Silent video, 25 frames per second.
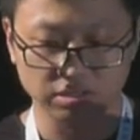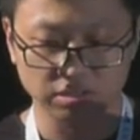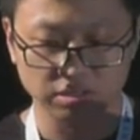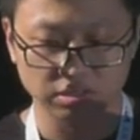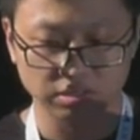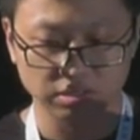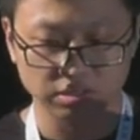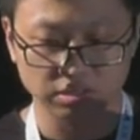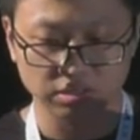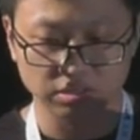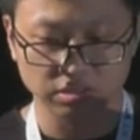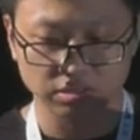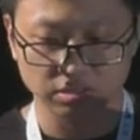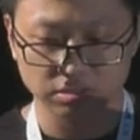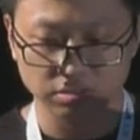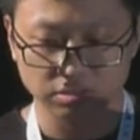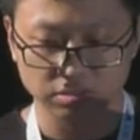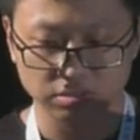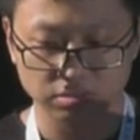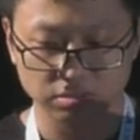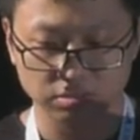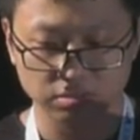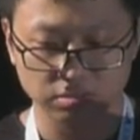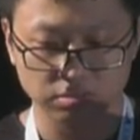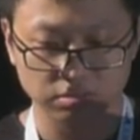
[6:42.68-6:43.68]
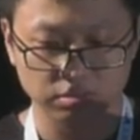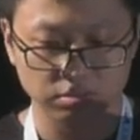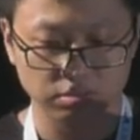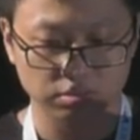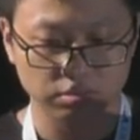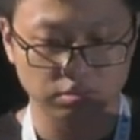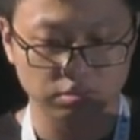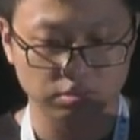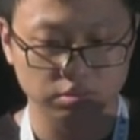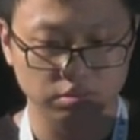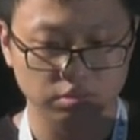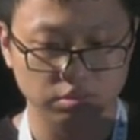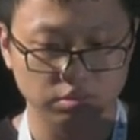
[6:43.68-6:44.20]

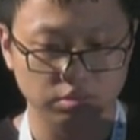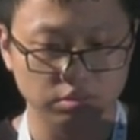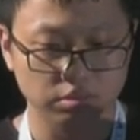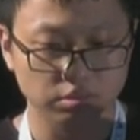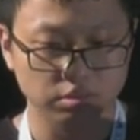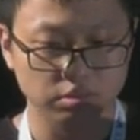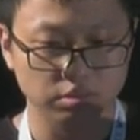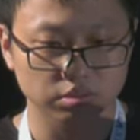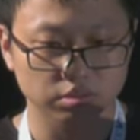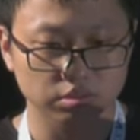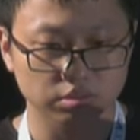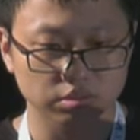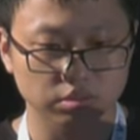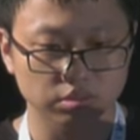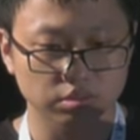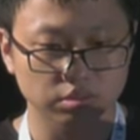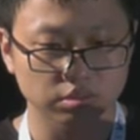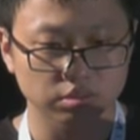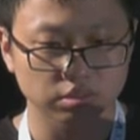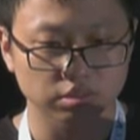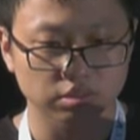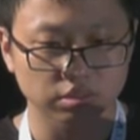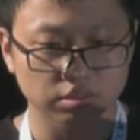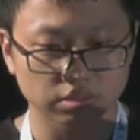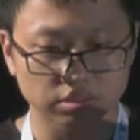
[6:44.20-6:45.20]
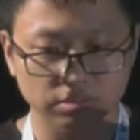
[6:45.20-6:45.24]
[no speech]